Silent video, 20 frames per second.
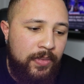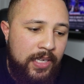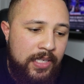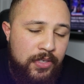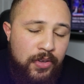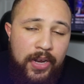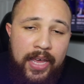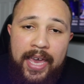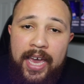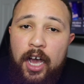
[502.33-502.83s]

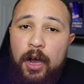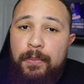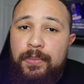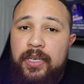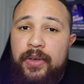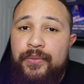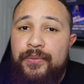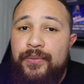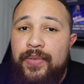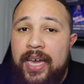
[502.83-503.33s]
He's going to help
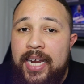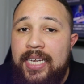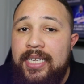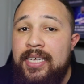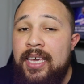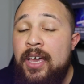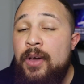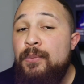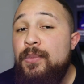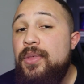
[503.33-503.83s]

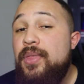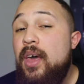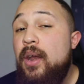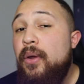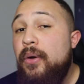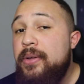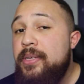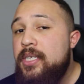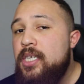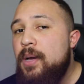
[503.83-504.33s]
defend with
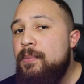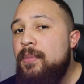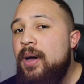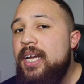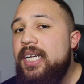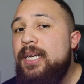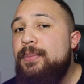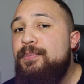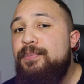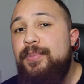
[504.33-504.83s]
Alonso
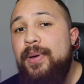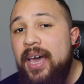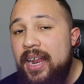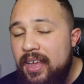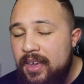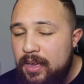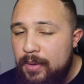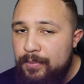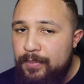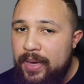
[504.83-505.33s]
much
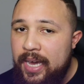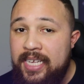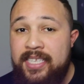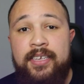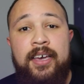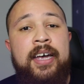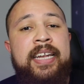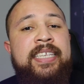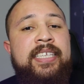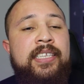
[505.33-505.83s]
better compared
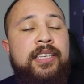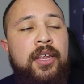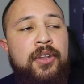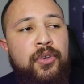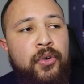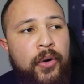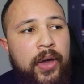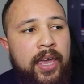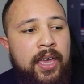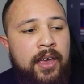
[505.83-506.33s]
to Hudson
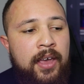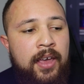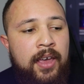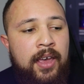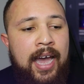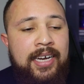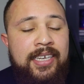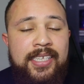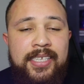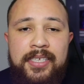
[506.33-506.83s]
Odoi.
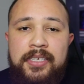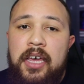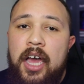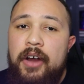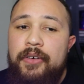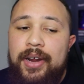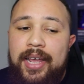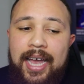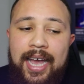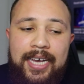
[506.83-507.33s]
And
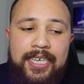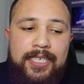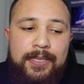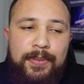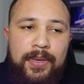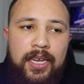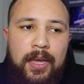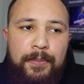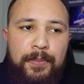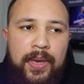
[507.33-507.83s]
Sarri has
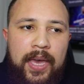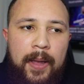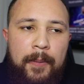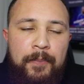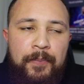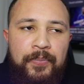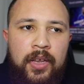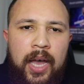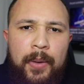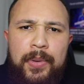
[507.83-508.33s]
been a bit,
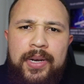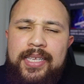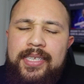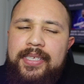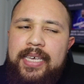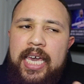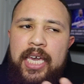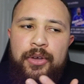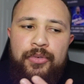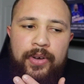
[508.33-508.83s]
I wouldn't
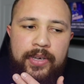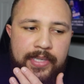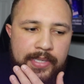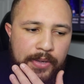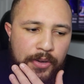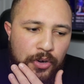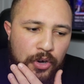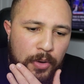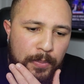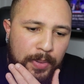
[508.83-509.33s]
say
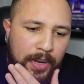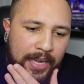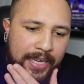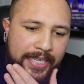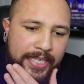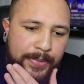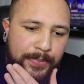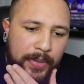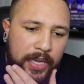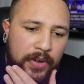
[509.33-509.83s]
critical, but
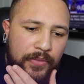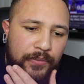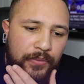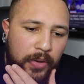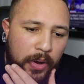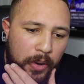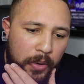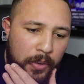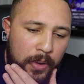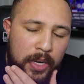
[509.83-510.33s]
he's been
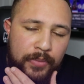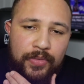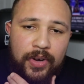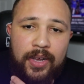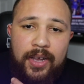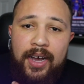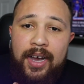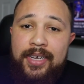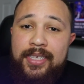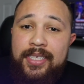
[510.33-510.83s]
vocal in
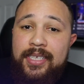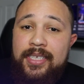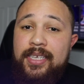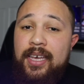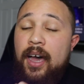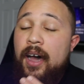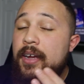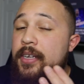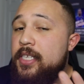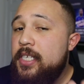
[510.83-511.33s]
regards
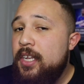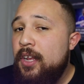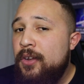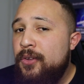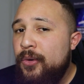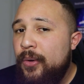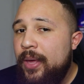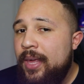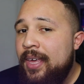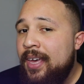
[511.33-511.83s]
to Hudson
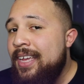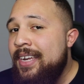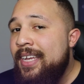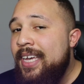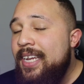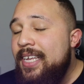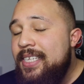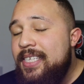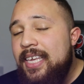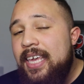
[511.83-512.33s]
Odoi
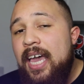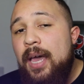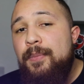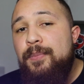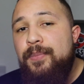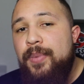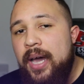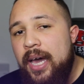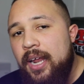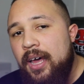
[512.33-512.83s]
needing to
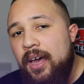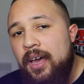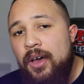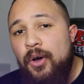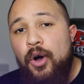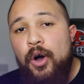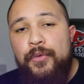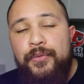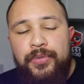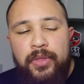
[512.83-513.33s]
get better
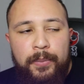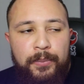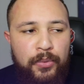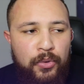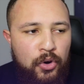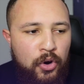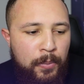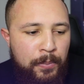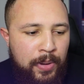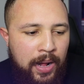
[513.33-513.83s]
off the
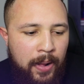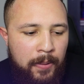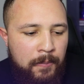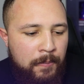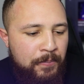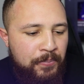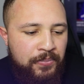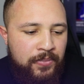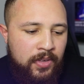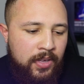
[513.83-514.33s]
ball. But
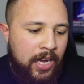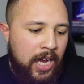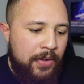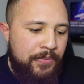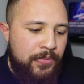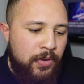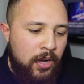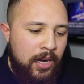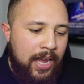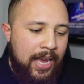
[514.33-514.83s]
I
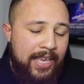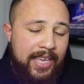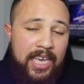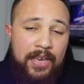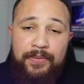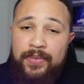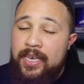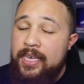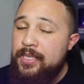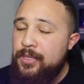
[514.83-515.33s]
feel like
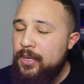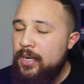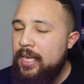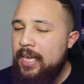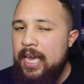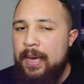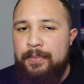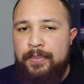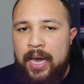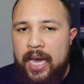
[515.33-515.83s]
if he is going to
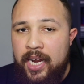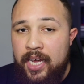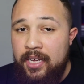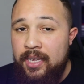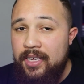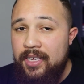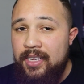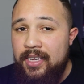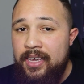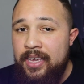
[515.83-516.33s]
get
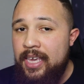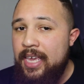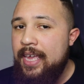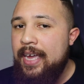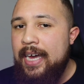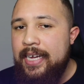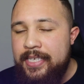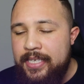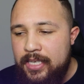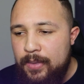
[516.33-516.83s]
better, he
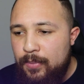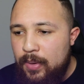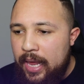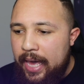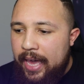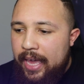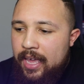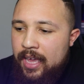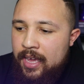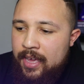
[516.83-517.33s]
has to
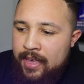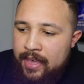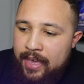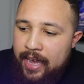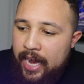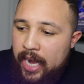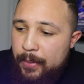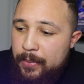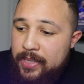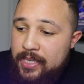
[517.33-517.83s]
play.
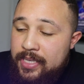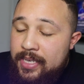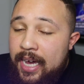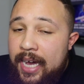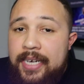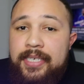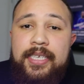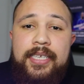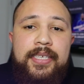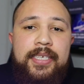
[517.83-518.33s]
And it was
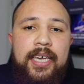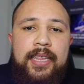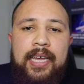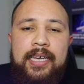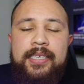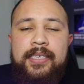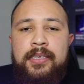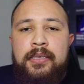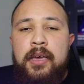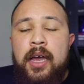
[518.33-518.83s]
nice to see
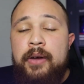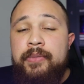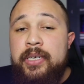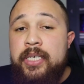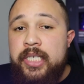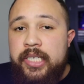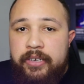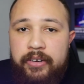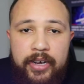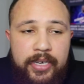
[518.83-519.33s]
that
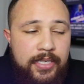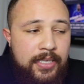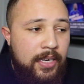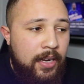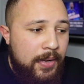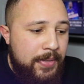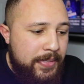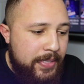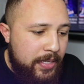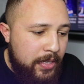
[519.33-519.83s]
Sarri
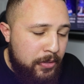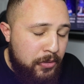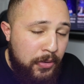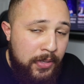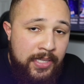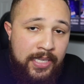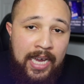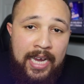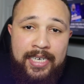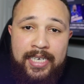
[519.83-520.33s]
trusted Hudson
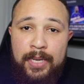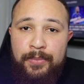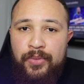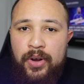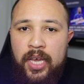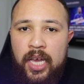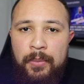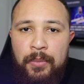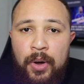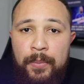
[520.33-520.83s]
Odoi to actually
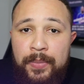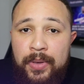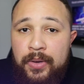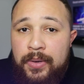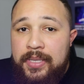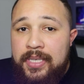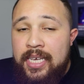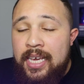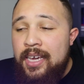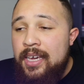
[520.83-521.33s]
bring him on
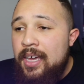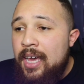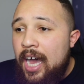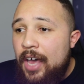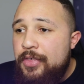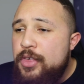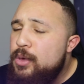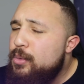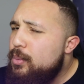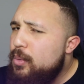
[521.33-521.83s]
because
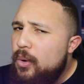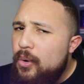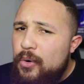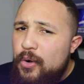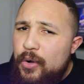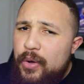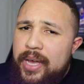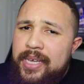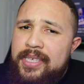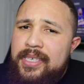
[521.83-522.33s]
I think we were
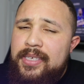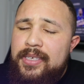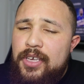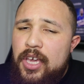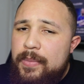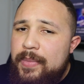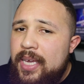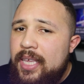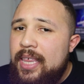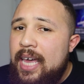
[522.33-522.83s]
all
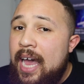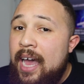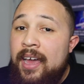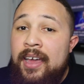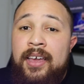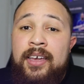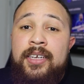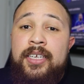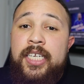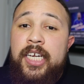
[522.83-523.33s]
assuming
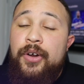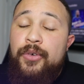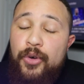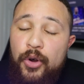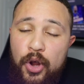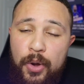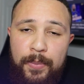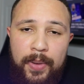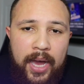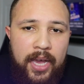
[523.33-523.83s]
that
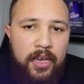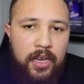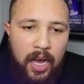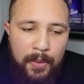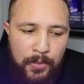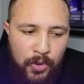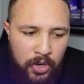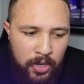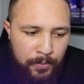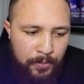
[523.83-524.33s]
Giroud might
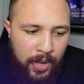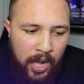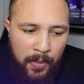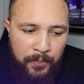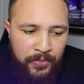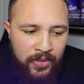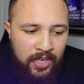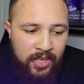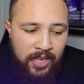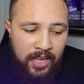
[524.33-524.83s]
come on.
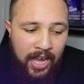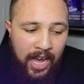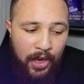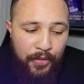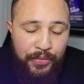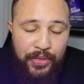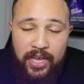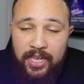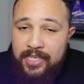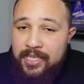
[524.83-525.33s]
But
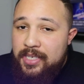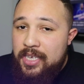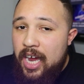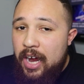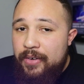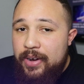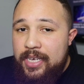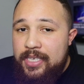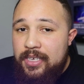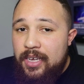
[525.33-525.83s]
I think
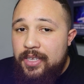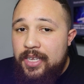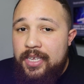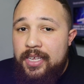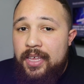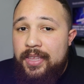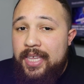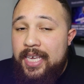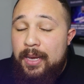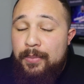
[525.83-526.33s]
Sarri's under
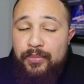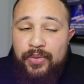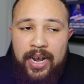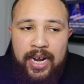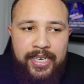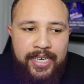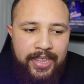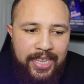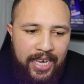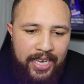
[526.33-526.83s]
the
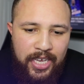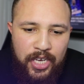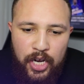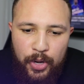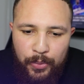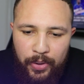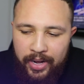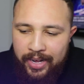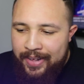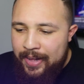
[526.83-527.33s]
impression that, you
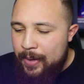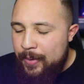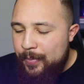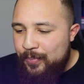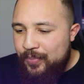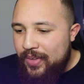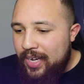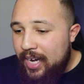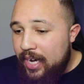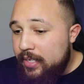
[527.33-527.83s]
know what,
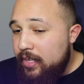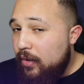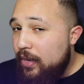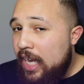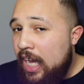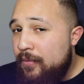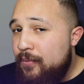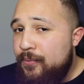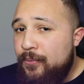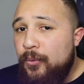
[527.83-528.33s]
I
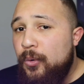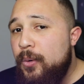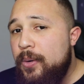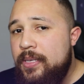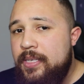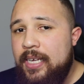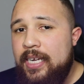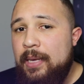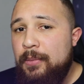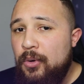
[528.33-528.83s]
don't have
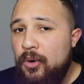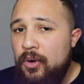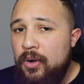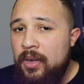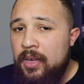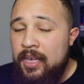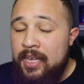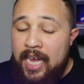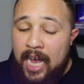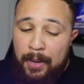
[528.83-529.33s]
forwards
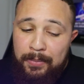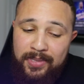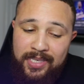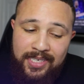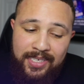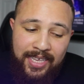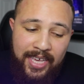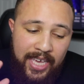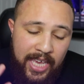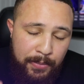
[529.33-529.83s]
anymore. I'm
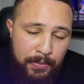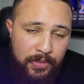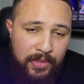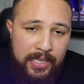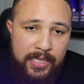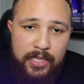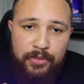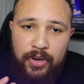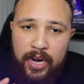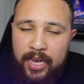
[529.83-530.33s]
sticking with
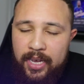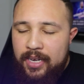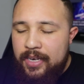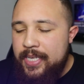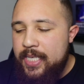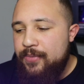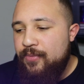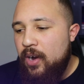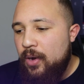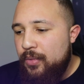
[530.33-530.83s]
the
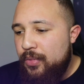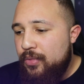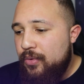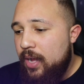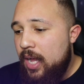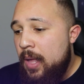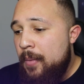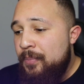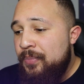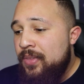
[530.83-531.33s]
strikerless front
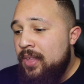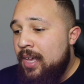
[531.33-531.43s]
three.